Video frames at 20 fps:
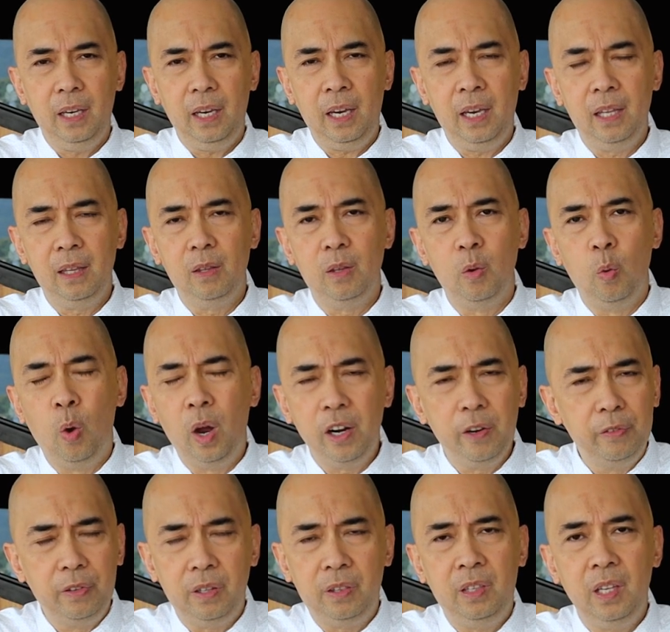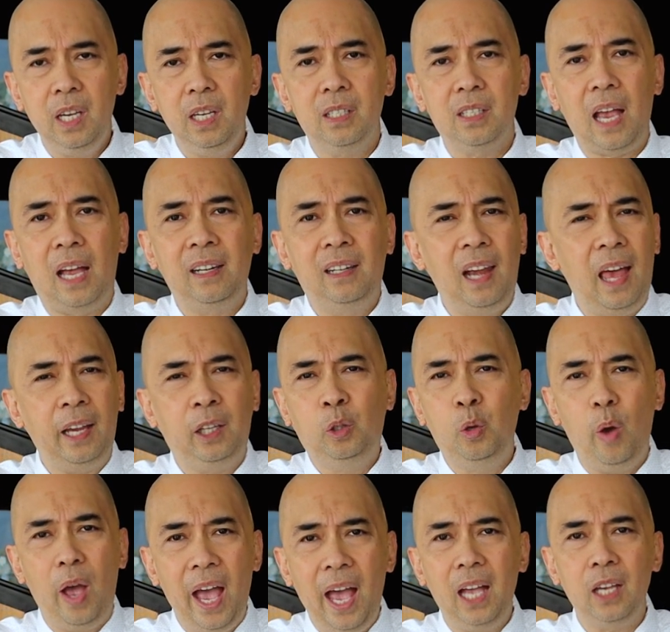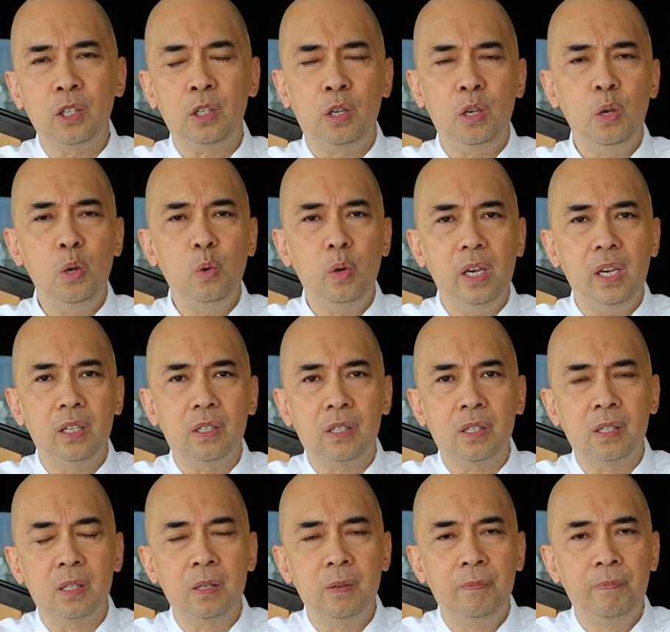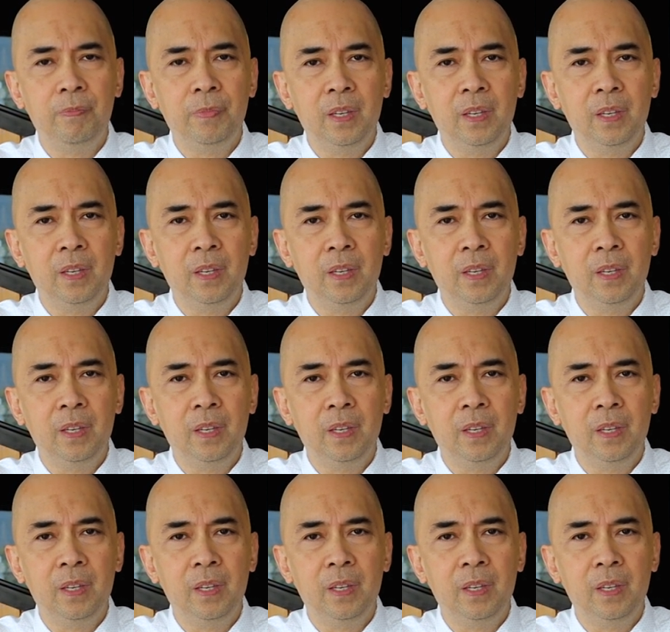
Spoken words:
And one of the things I'd like to ask you is